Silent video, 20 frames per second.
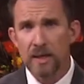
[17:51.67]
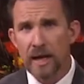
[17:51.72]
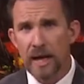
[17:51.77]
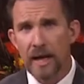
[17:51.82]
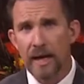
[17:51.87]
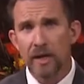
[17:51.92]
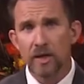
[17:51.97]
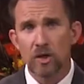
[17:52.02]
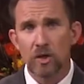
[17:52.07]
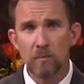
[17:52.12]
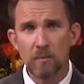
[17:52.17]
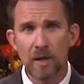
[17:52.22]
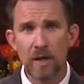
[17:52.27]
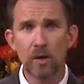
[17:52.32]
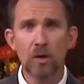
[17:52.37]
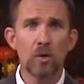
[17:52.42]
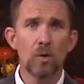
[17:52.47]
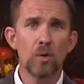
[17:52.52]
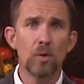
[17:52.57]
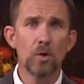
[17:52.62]

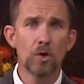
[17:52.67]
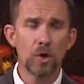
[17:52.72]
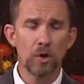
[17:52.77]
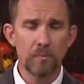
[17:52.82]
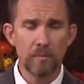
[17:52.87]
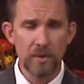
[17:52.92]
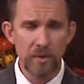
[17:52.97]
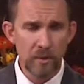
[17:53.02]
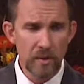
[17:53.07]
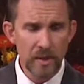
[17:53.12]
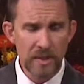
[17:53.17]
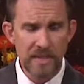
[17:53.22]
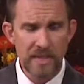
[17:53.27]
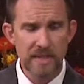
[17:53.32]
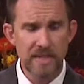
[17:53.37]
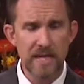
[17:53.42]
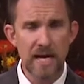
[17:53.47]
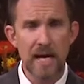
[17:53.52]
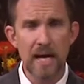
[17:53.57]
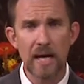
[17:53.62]
ecumenical community
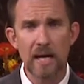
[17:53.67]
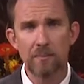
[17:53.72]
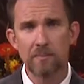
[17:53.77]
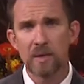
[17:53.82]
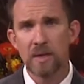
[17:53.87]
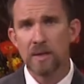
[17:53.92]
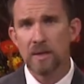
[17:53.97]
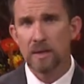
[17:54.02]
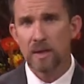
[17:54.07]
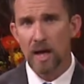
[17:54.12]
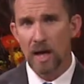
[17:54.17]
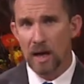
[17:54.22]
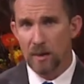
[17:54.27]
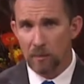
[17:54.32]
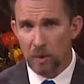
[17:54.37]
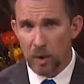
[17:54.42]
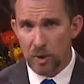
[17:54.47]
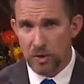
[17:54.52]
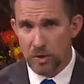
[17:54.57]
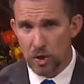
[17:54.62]
type
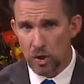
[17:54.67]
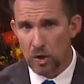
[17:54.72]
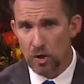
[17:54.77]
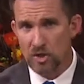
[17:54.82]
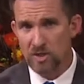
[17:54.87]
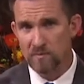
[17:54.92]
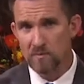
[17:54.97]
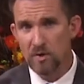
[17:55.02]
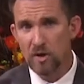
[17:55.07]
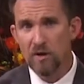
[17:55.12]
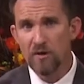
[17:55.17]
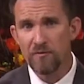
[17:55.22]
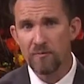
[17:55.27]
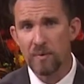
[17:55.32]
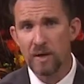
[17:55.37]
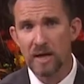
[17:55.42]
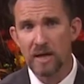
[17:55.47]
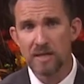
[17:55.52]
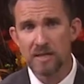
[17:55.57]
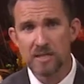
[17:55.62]
cowboy church
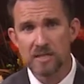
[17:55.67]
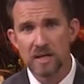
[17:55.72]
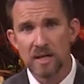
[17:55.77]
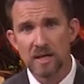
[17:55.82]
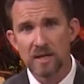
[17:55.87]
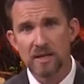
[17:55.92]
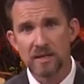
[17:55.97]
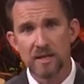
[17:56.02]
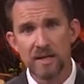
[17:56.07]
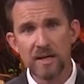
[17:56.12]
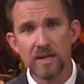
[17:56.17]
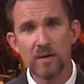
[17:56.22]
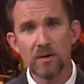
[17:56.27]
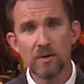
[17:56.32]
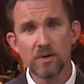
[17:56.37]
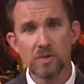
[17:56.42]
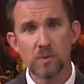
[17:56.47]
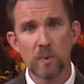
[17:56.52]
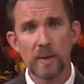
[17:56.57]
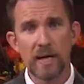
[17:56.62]
movements
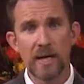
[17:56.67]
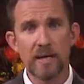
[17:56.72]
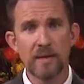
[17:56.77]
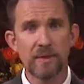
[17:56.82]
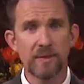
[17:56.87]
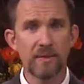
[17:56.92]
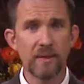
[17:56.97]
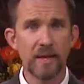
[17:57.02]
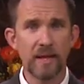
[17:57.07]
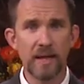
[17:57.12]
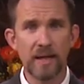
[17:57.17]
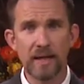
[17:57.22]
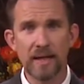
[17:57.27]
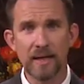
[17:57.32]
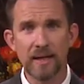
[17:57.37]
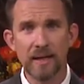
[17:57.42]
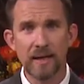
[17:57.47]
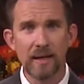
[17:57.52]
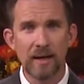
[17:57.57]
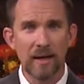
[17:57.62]
deals with the